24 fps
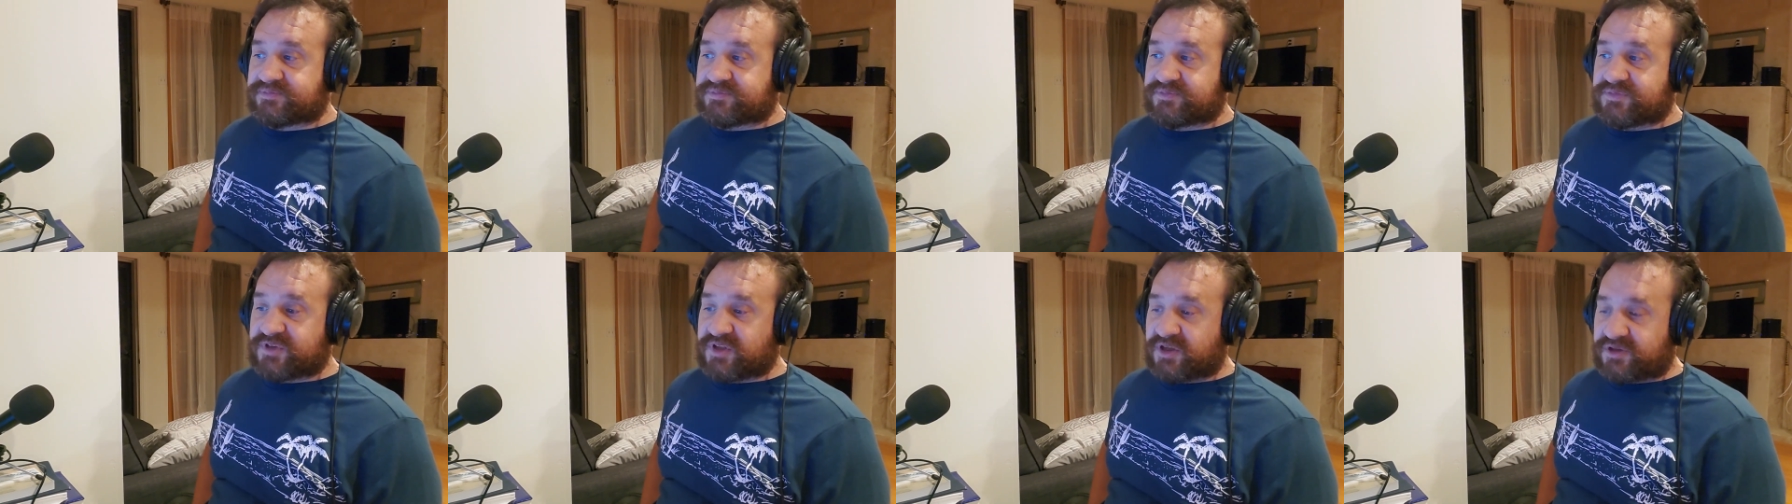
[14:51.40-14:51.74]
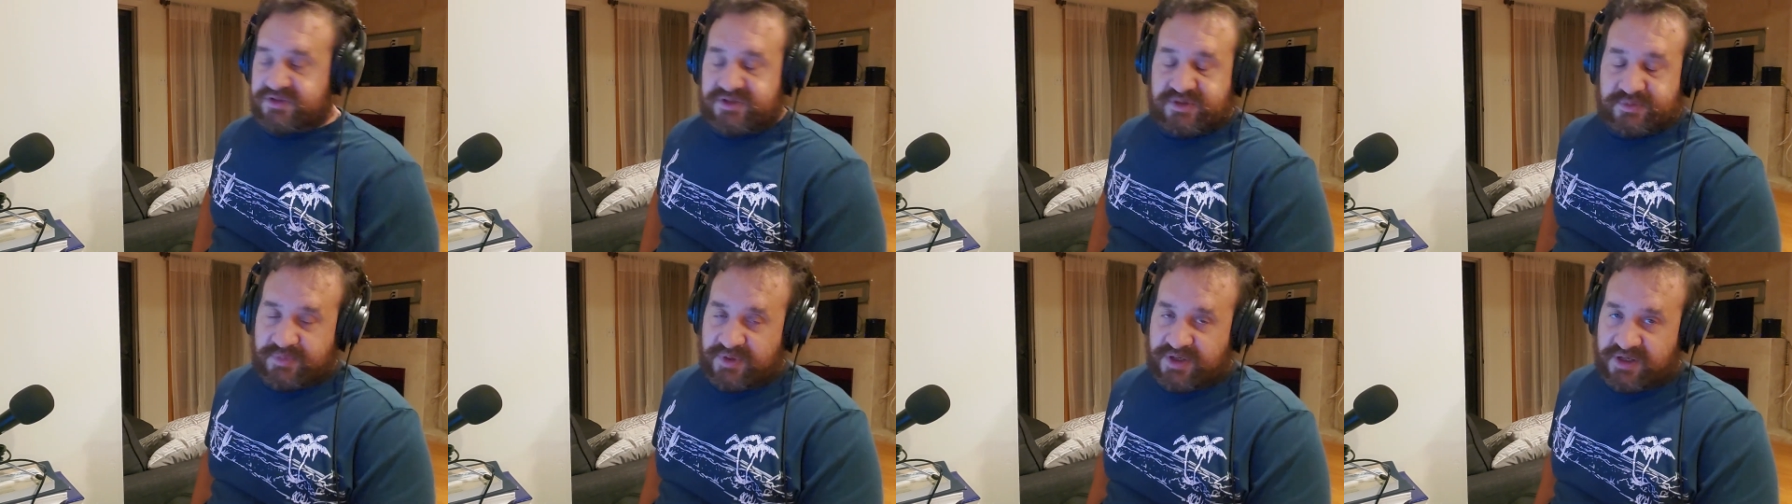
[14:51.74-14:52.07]

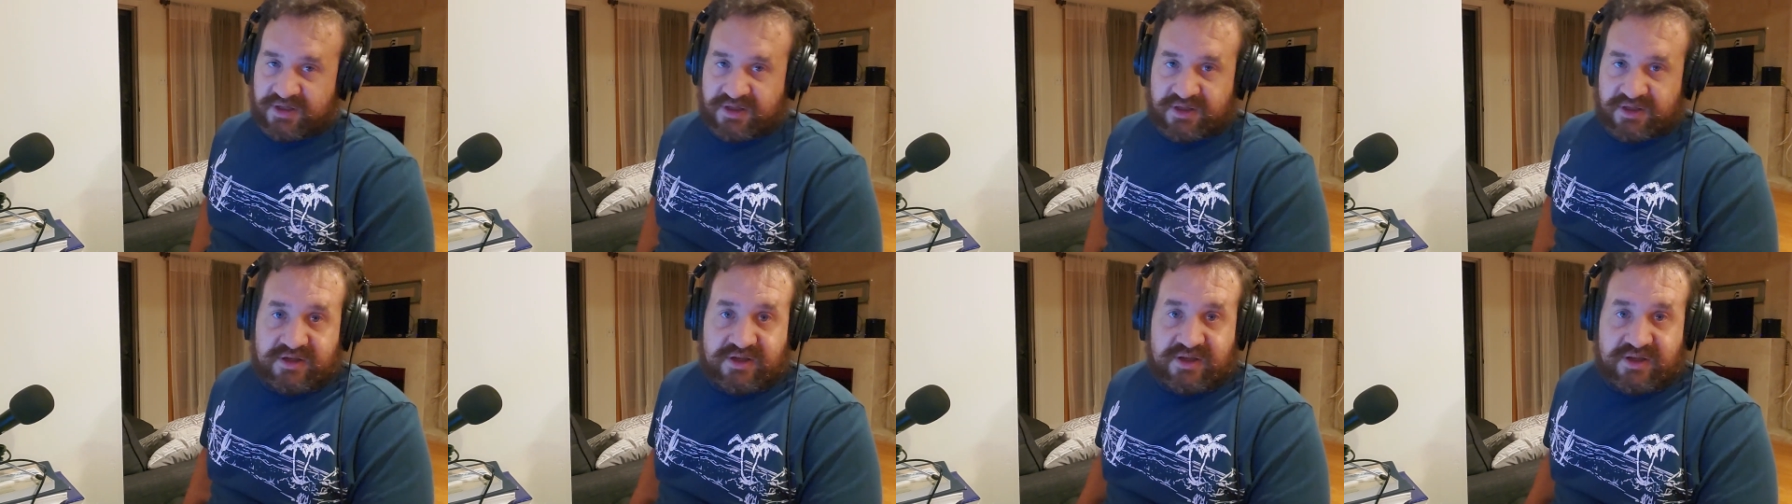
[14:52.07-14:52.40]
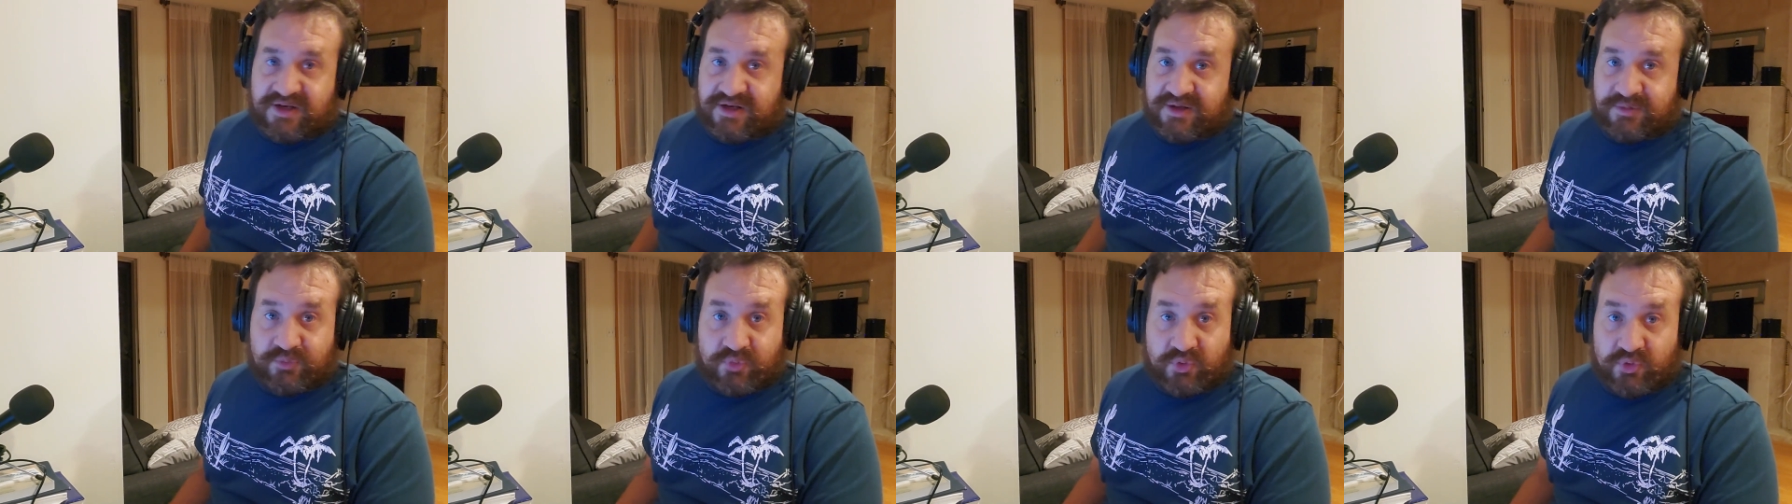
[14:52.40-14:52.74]
Doesn't make it
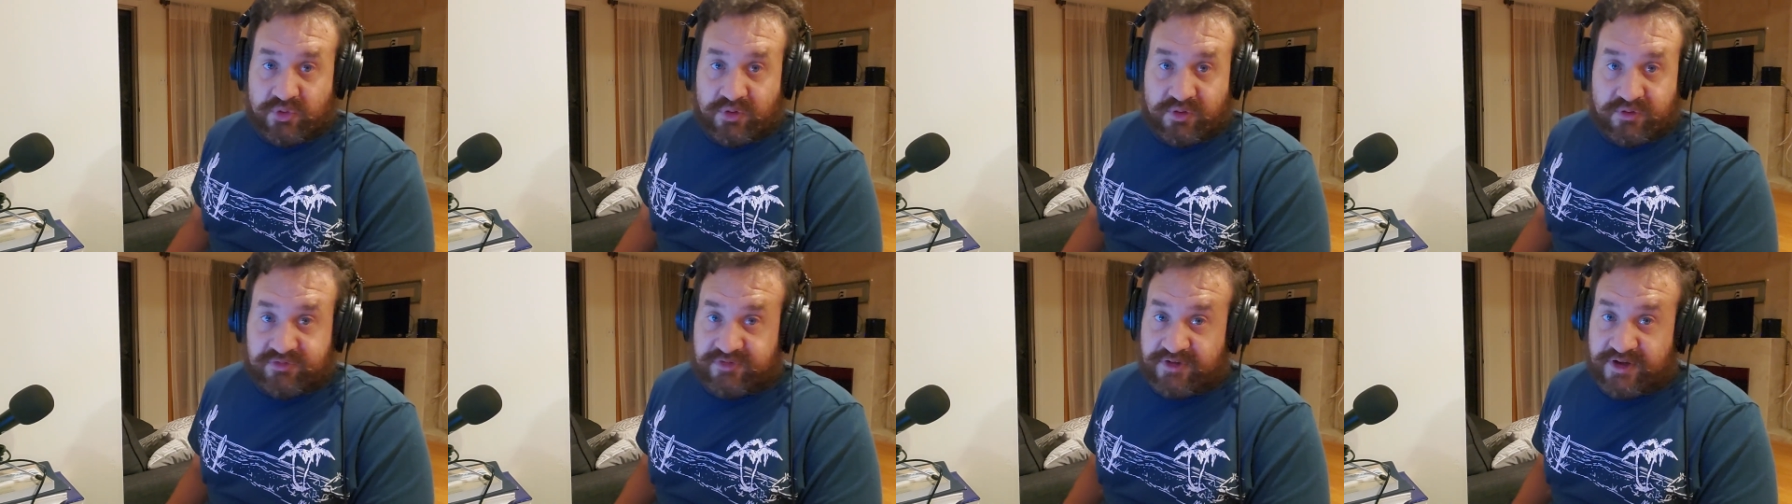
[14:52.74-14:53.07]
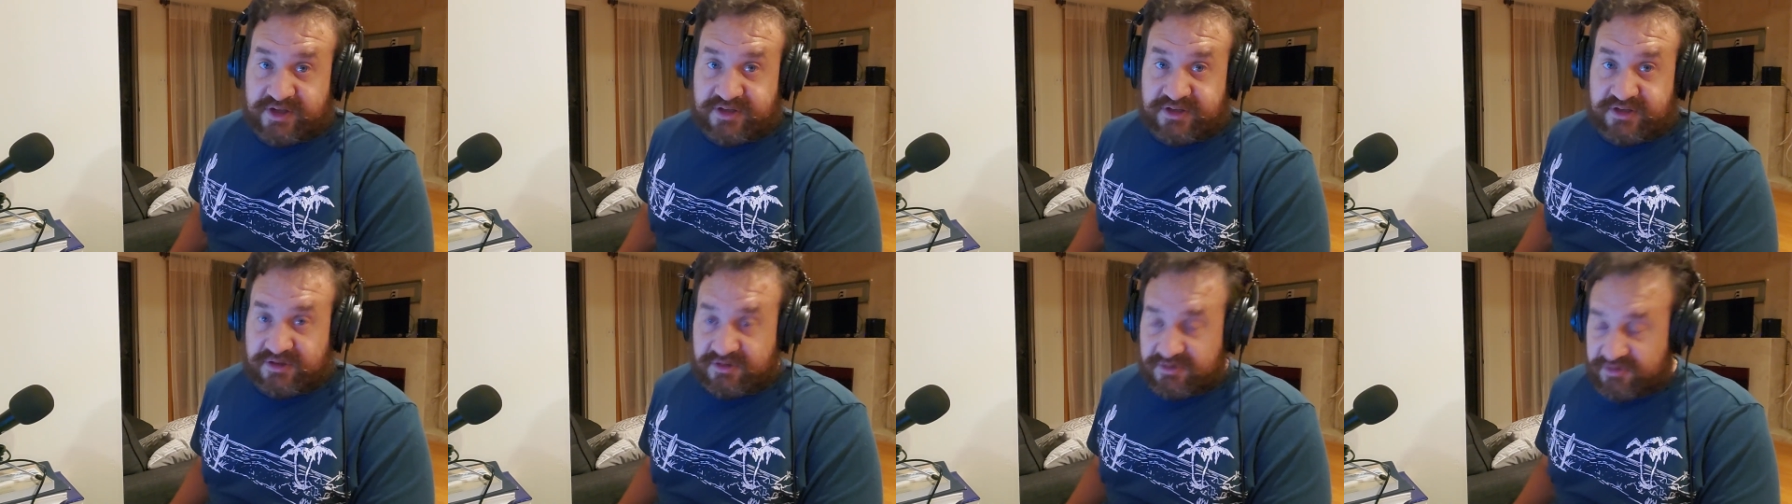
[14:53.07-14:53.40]
any more
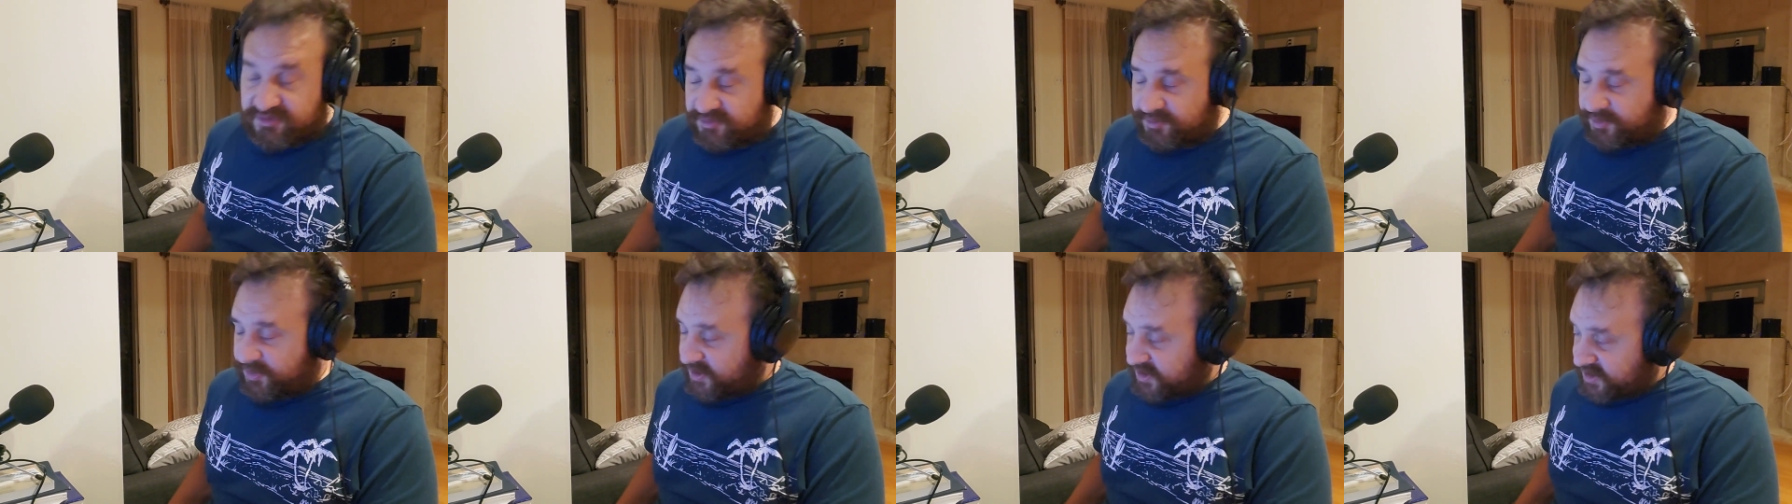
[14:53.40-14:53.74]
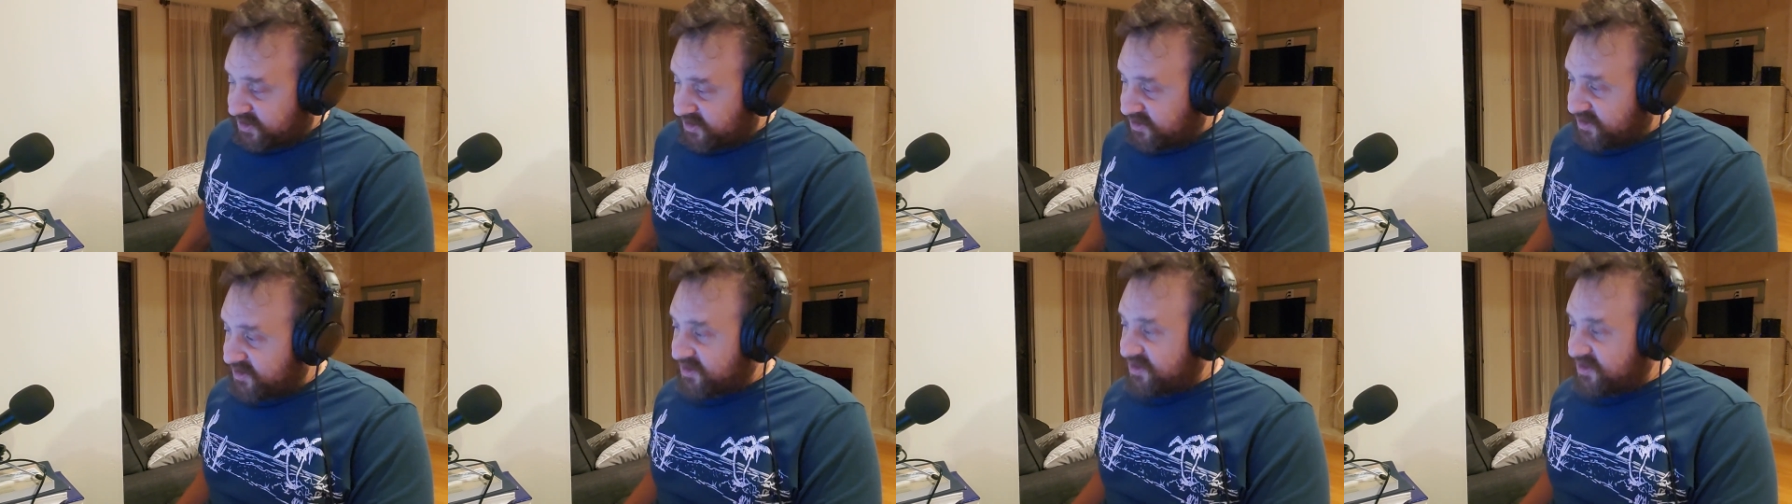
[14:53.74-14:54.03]
effective, but